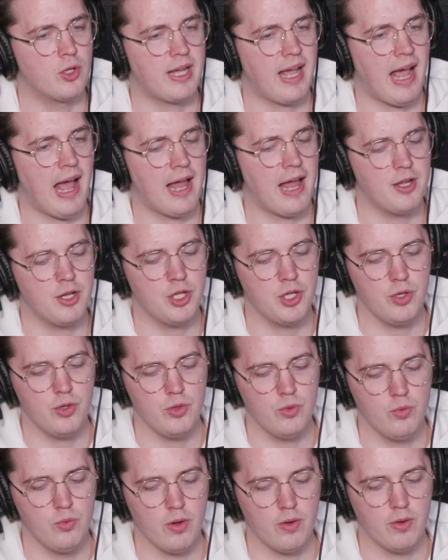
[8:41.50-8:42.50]
can
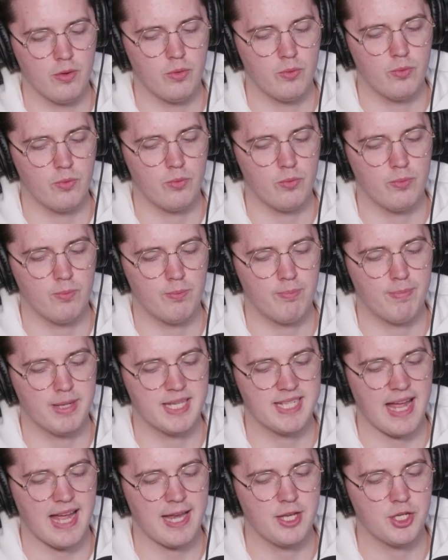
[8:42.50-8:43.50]
you
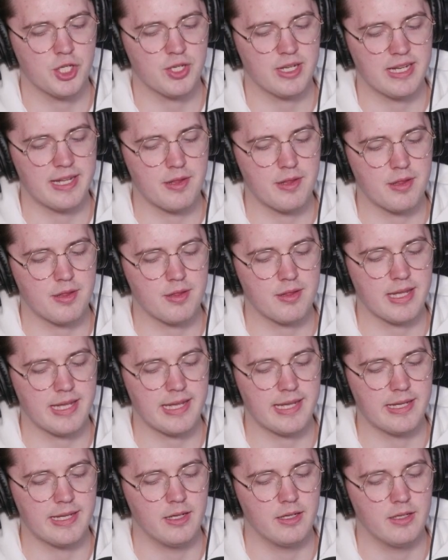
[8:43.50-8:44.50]
potentially
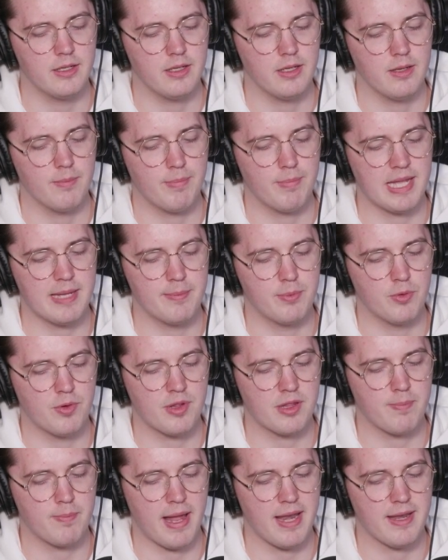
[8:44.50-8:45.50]
see people
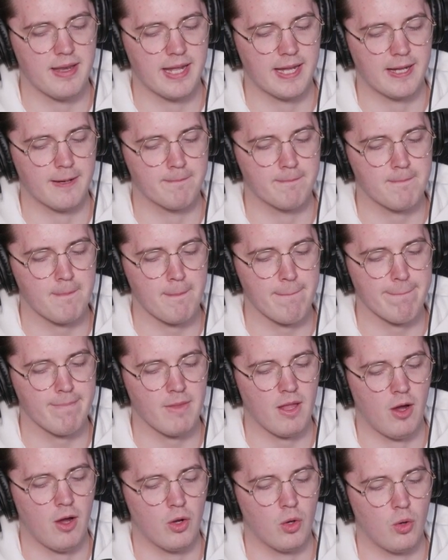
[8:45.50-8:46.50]
spending
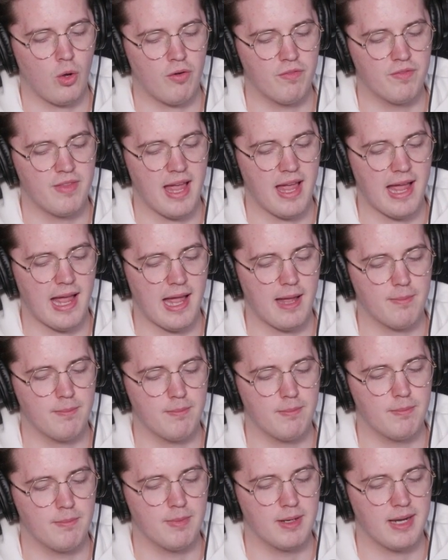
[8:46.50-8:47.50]
a lot of their
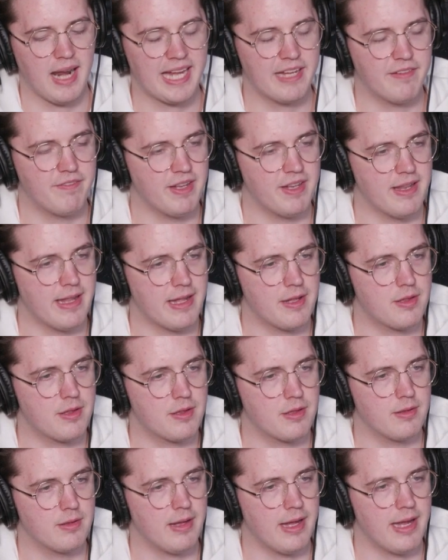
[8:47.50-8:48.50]
life in
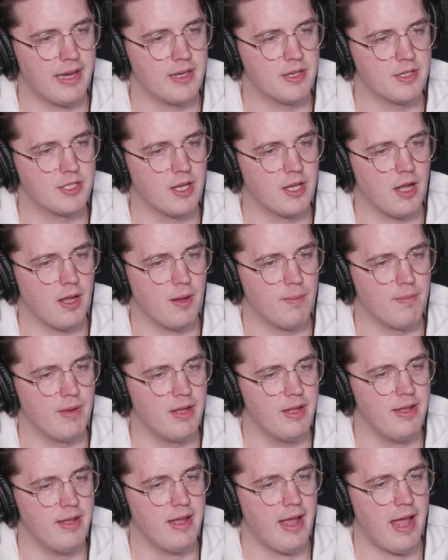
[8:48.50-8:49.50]
this? And
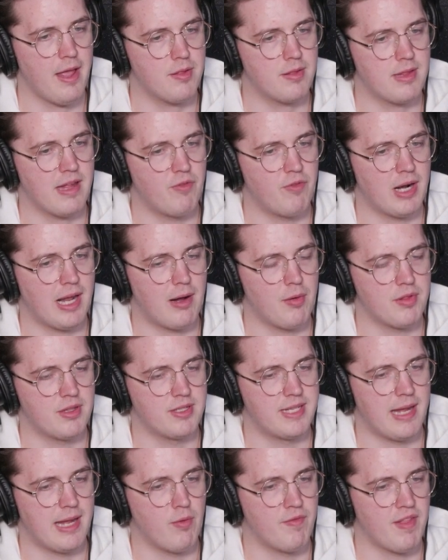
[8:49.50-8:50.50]
several hours
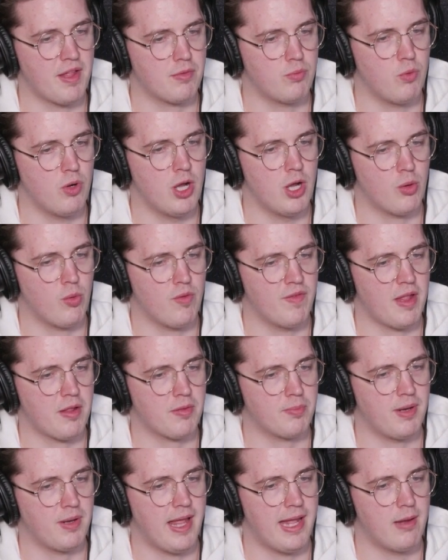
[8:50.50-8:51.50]
a day, whether that's work, whether
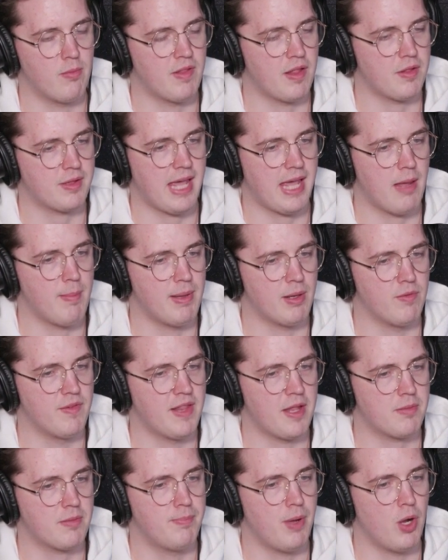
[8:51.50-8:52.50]
that's play, whether that's gaming, whether
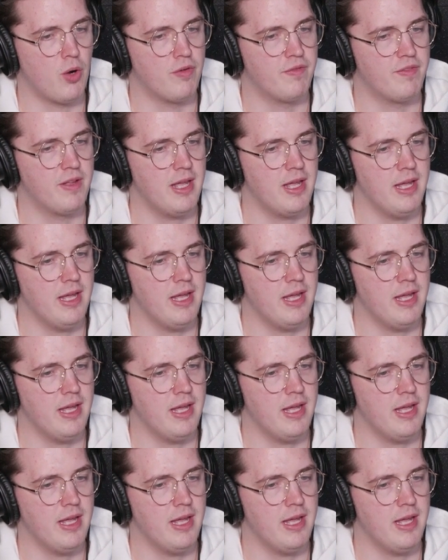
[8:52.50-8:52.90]
that's both.